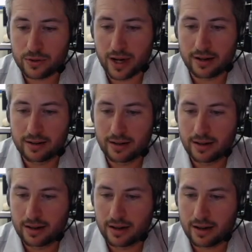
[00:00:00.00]
rate
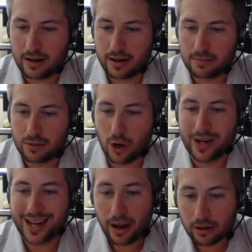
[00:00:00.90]
going
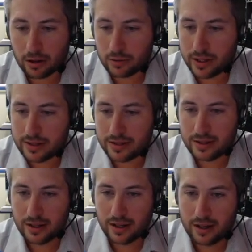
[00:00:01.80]
counterclockwise,
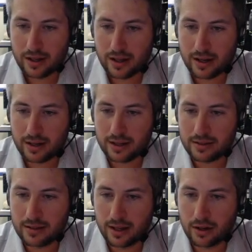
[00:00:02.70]

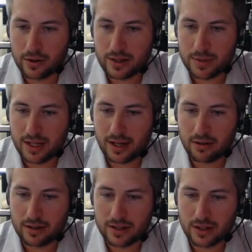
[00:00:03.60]
it goes up to here
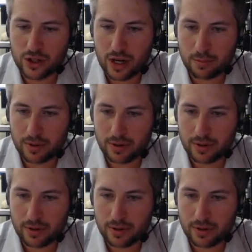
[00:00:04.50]
and does a jump